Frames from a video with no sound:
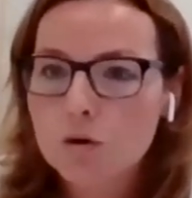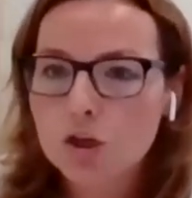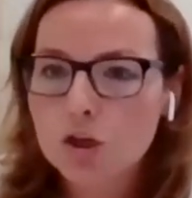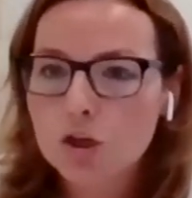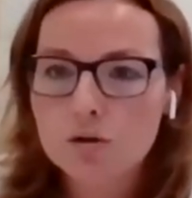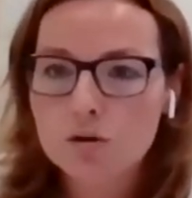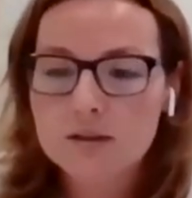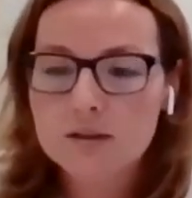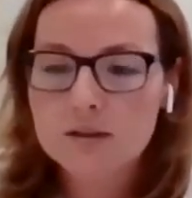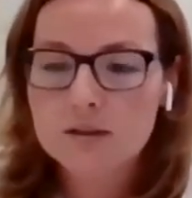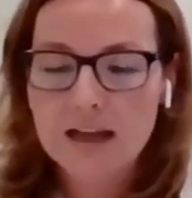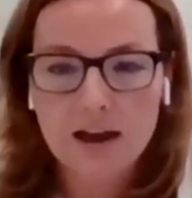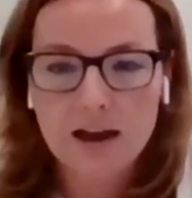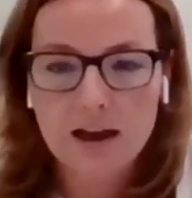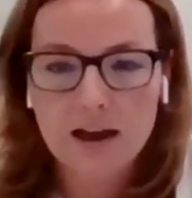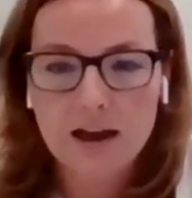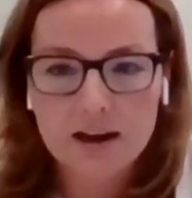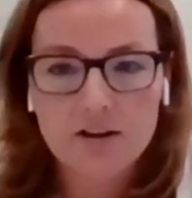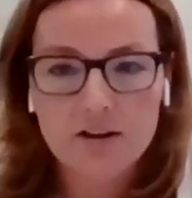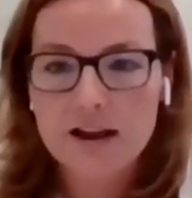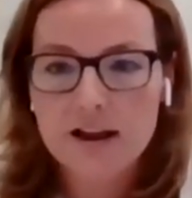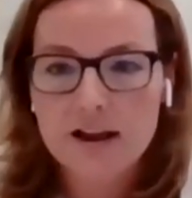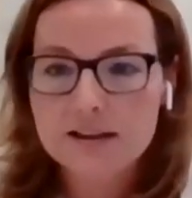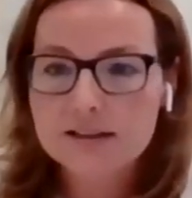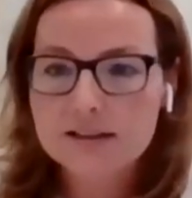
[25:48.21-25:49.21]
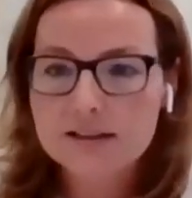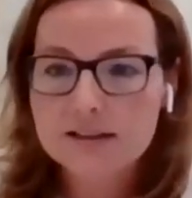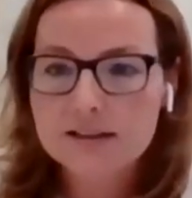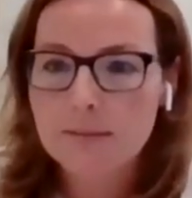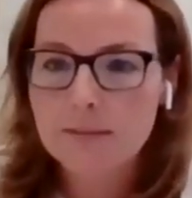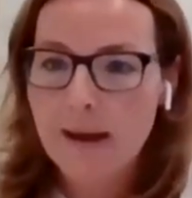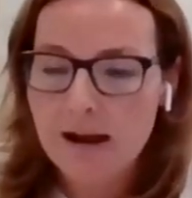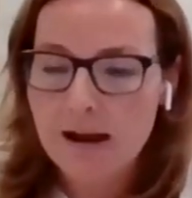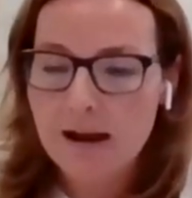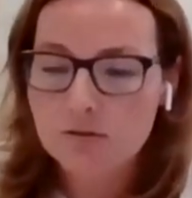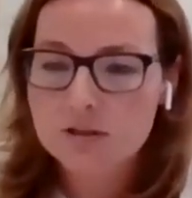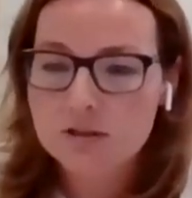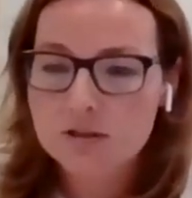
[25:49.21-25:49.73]
You can use that
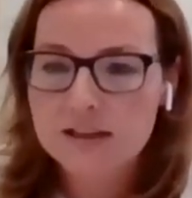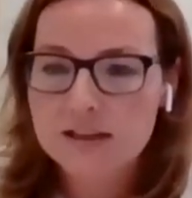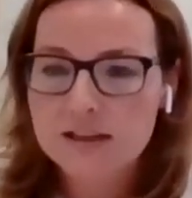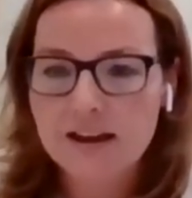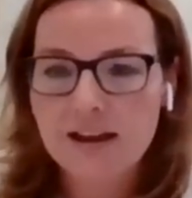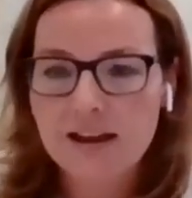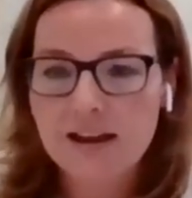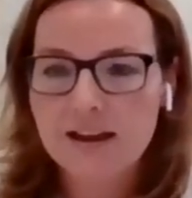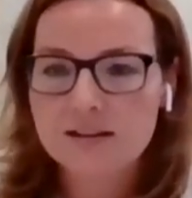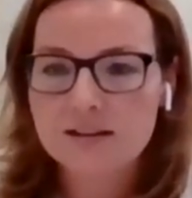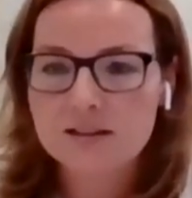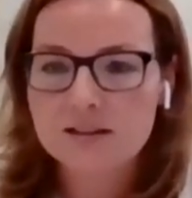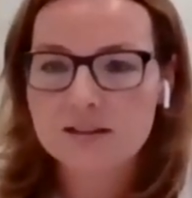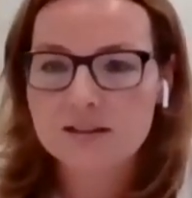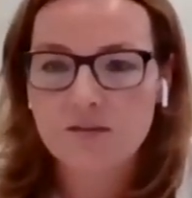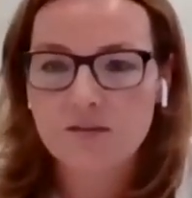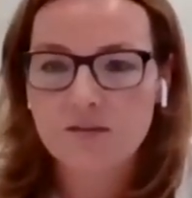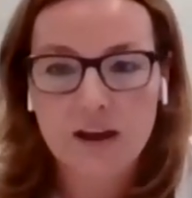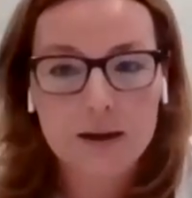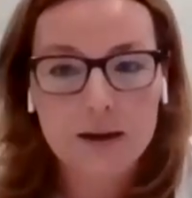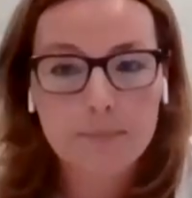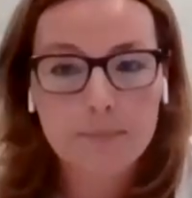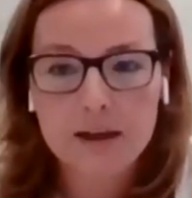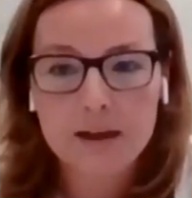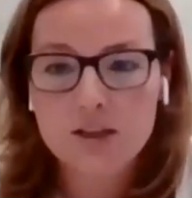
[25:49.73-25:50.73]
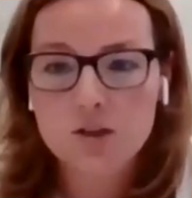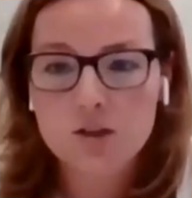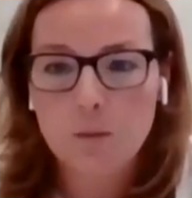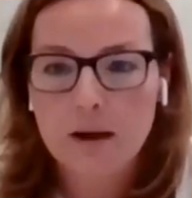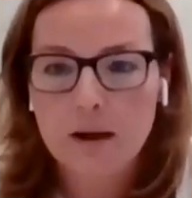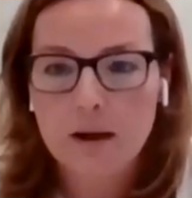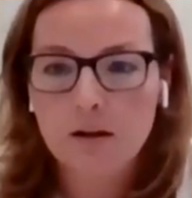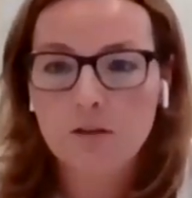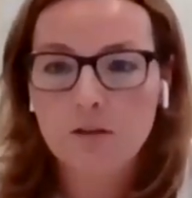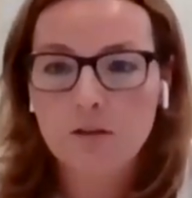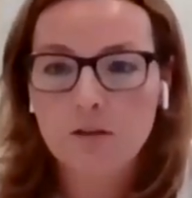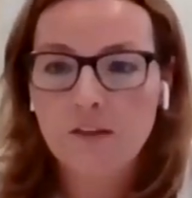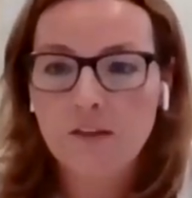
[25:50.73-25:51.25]
IRS amount and divide it
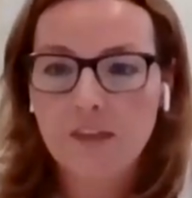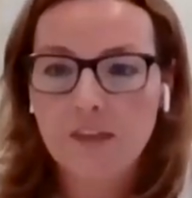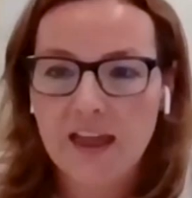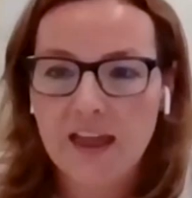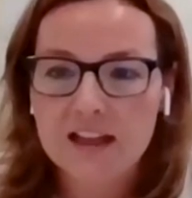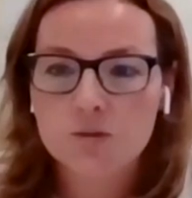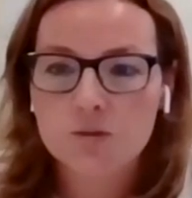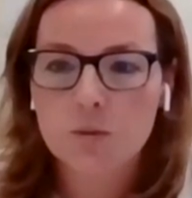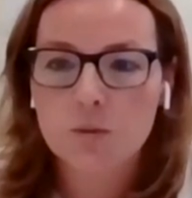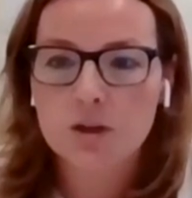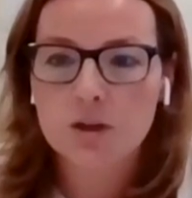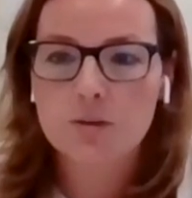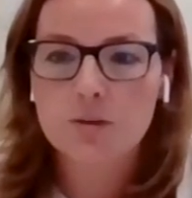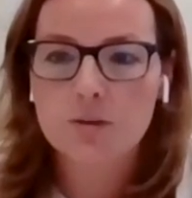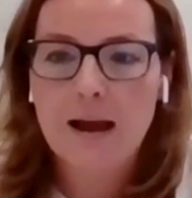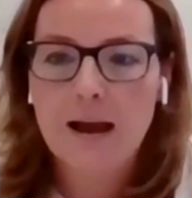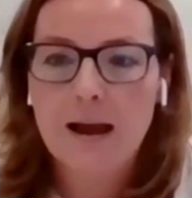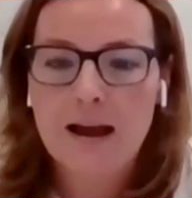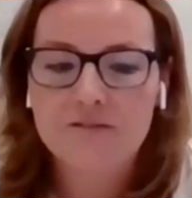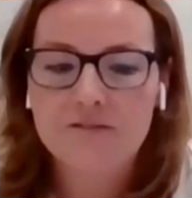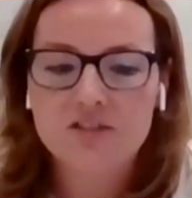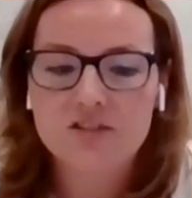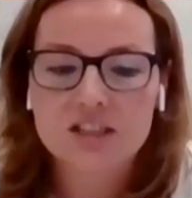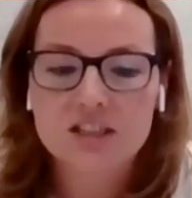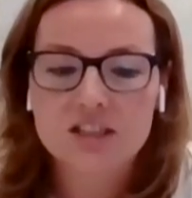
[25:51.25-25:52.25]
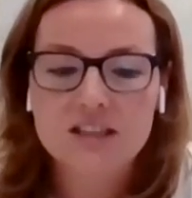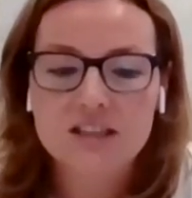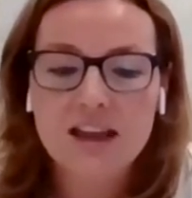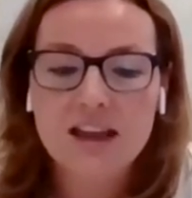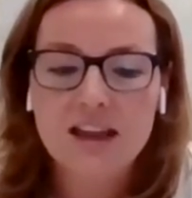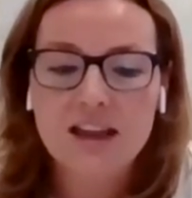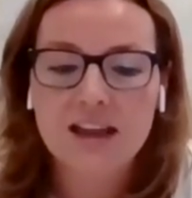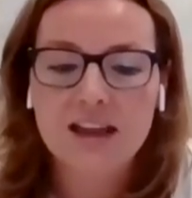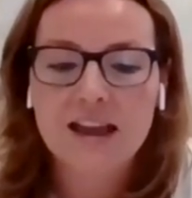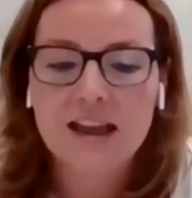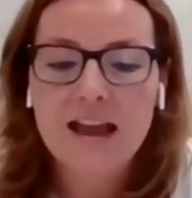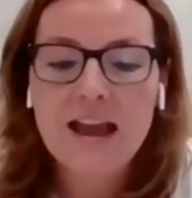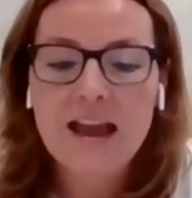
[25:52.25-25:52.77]
by 12, and that's what you have
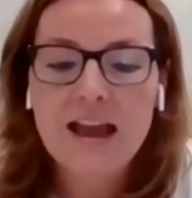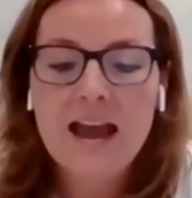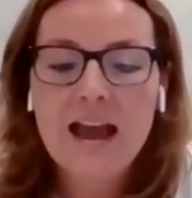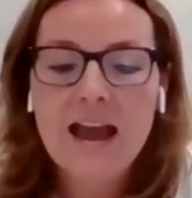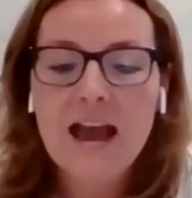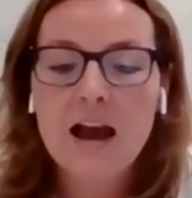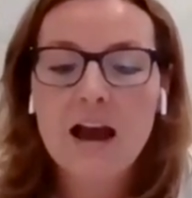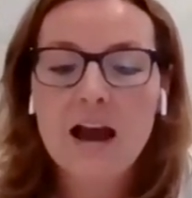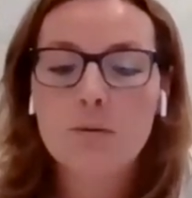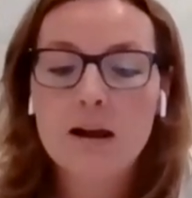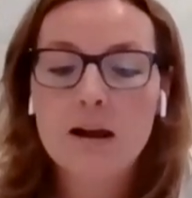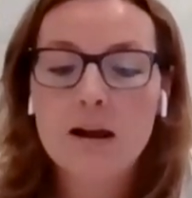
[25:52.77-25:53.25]
to take.